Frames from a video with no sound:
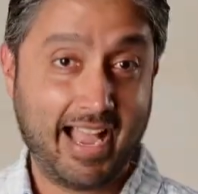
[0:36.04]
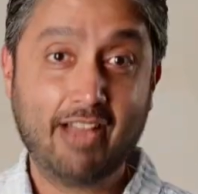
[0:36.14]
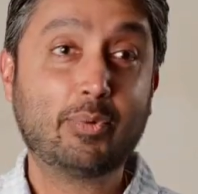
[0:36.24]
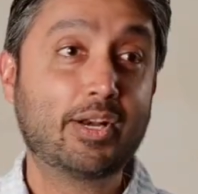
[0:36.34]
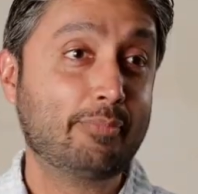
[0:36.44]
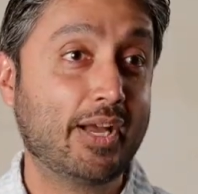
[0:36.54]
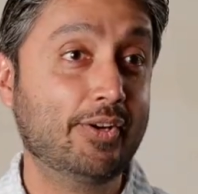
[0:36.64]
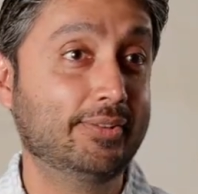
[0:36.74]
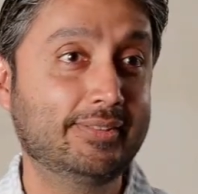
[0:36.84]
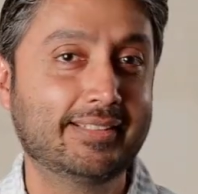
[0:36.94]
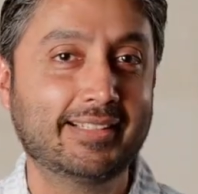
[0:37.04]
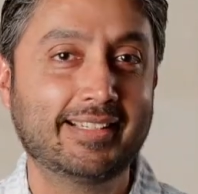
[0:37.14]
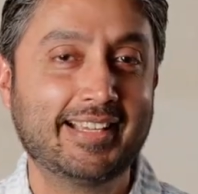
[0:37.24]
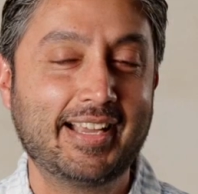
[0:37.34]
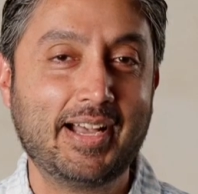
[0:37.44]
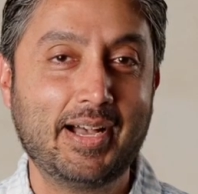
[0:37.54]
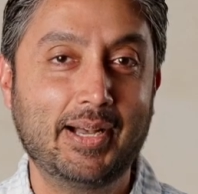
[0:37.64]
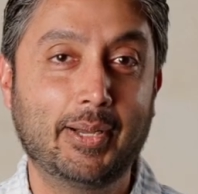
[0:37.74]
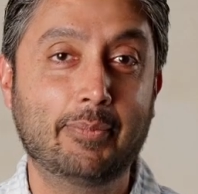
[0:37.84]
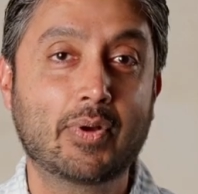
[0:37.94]
I have one of my own.
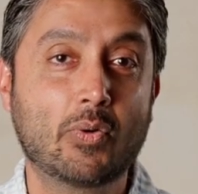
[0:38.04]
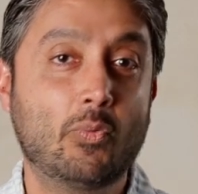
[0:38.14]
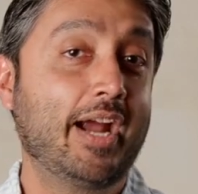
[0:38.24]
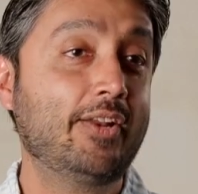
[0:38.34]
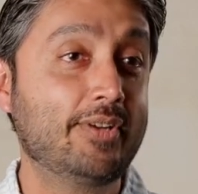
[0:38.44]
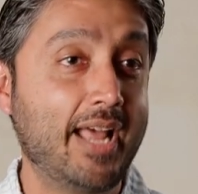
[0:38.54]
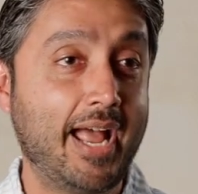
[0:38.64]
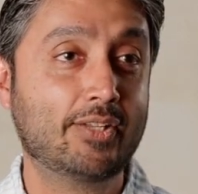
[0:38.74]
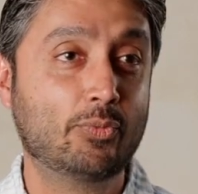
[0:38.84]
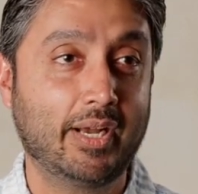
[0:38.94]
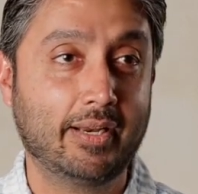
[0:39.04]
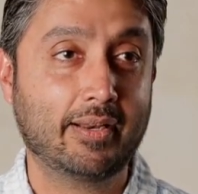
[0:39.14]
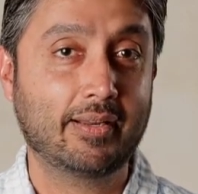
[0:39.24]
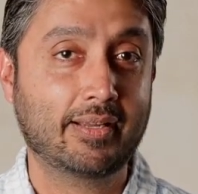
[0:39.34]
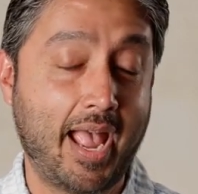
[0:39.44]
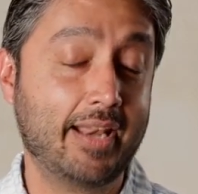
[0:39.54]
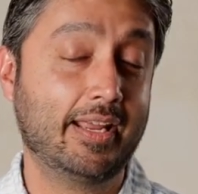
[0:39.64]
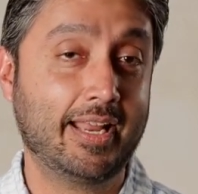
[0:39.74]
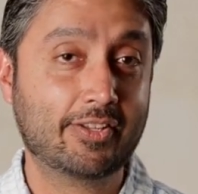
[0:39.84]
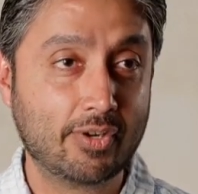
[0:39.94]
Um, why do dads wear
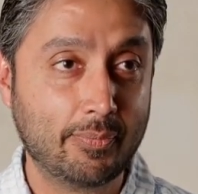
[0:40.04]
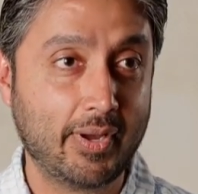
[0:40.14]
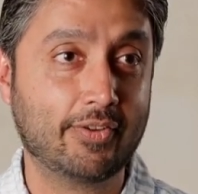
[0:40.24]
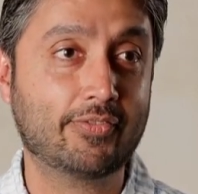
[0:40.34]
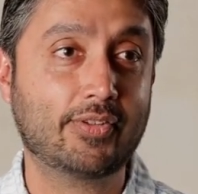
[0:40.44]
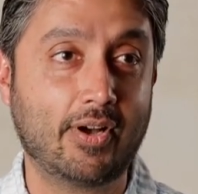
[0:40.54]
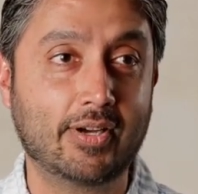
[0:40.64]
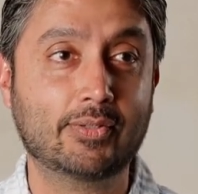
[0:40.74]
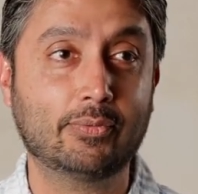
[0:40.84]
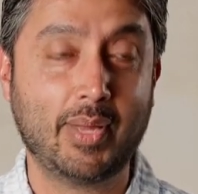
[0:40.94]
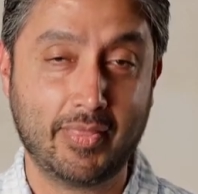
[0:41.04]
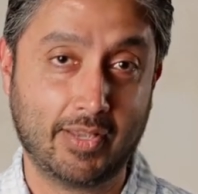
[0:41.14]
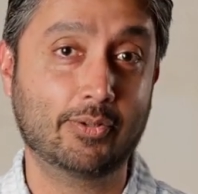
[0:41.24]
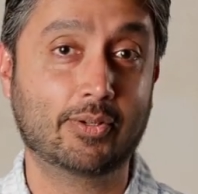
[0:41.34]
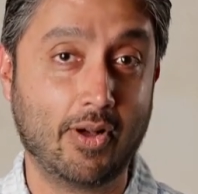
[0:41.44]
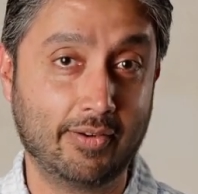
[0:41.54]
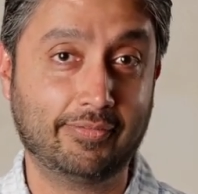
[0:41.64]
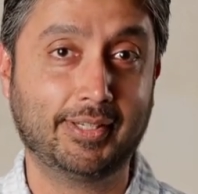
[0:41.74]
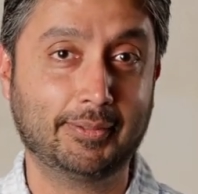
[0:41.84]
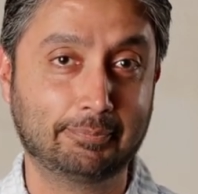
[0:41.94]
carry an extra pair of socks when they go
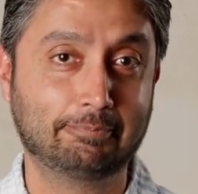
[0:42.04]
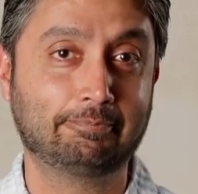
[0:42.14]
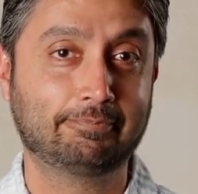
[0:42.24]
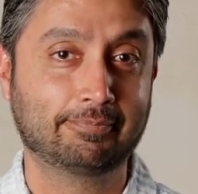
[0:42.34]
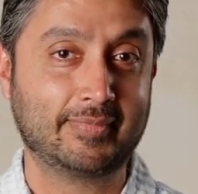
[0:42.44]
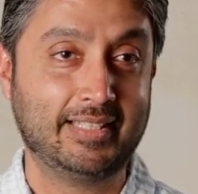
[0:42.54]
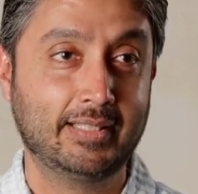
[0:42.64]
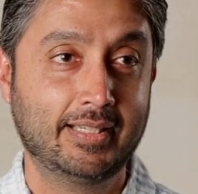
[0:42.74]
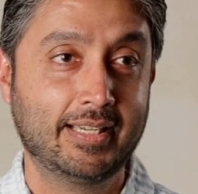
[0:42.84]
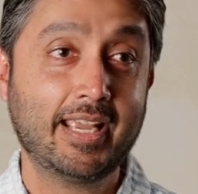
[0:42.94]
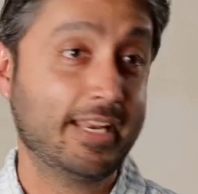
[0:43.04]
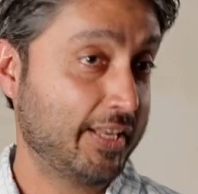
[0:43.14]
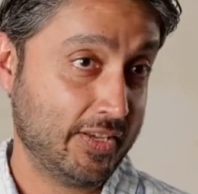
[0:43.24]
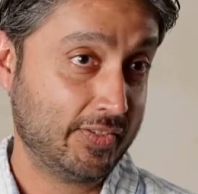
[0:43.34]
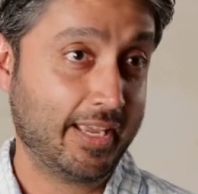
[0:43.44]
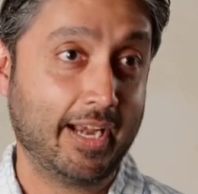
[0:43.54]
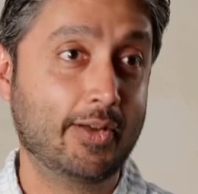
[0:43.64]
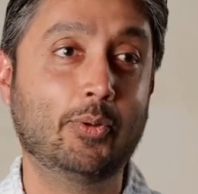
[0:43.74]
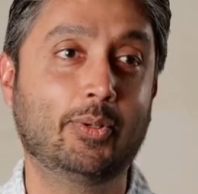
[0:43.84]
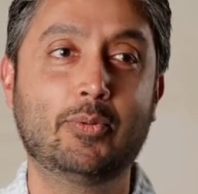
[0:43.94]
golfing, in case they get
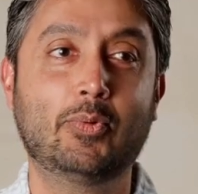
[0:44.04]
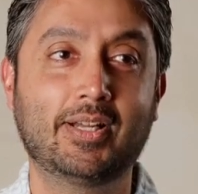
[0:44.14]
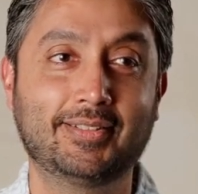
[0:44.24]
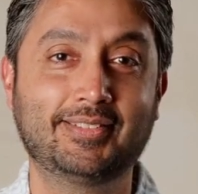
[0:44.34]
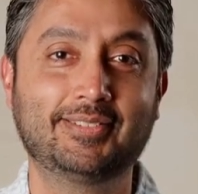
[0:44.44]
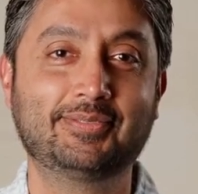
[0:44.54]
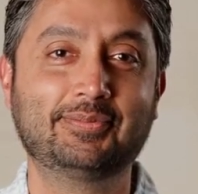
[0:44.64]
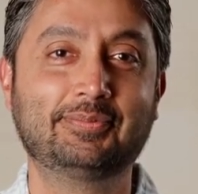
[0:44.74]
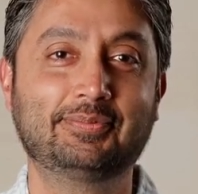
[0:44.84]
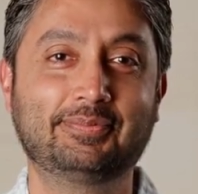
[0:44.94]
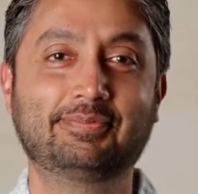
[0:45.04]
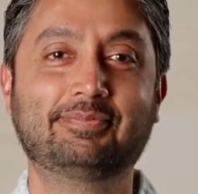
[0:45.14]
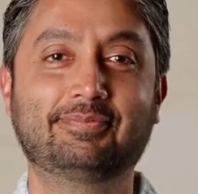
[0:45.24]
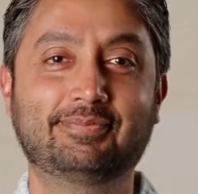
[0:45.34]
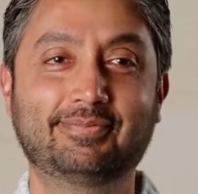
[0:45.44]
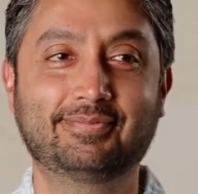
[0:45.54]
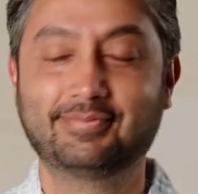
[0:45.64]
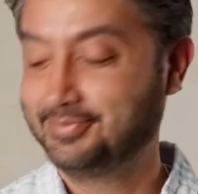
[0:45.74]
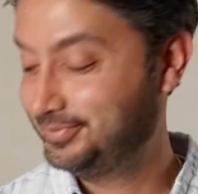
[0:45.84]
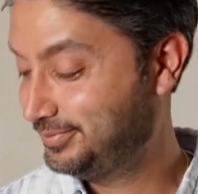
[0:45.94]
a hole in one? That
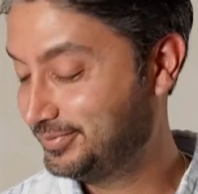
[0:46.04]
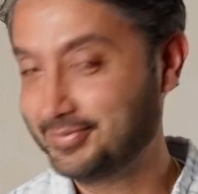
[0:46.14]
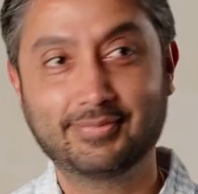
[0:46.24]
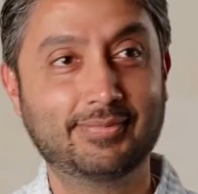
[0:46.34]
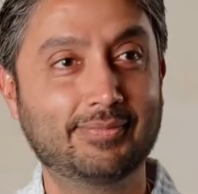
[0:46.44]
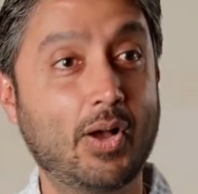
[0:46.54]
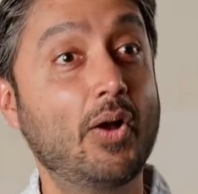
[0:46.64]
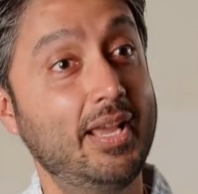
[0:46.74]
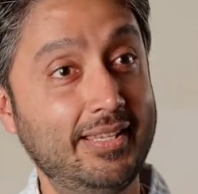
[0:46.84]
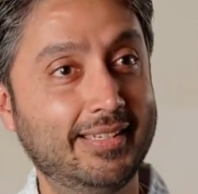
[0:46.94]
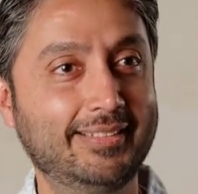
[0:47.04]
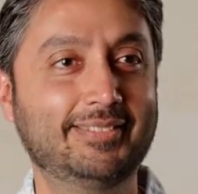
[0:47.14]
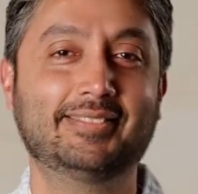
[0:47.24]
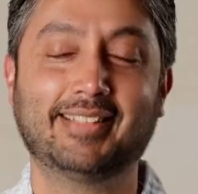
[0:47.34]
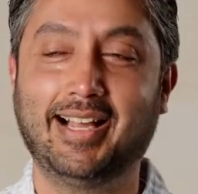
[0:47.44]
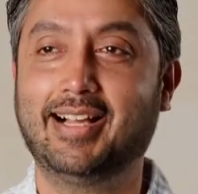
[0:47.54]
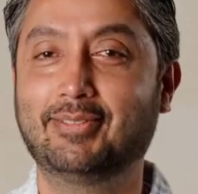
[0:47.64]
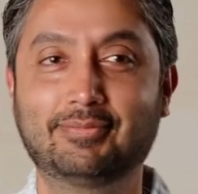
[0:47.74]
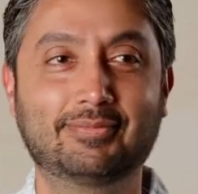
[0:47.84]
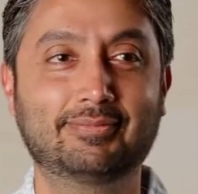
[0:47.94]
one's in there. Is
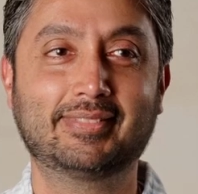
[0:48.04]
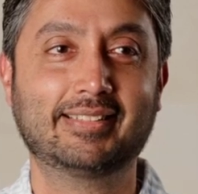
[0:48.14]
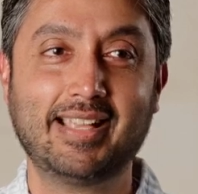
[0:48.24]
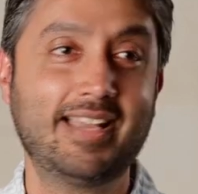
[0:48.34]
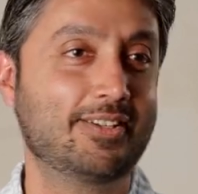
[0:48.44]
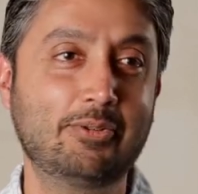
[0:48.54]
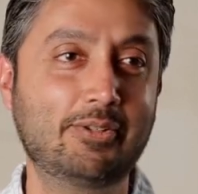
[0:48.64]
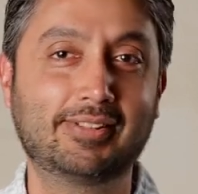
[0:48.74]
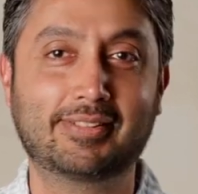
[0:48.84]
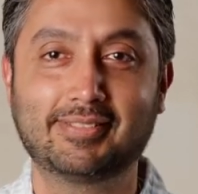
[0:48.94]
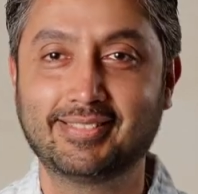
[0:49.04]
ah, yeah, Google.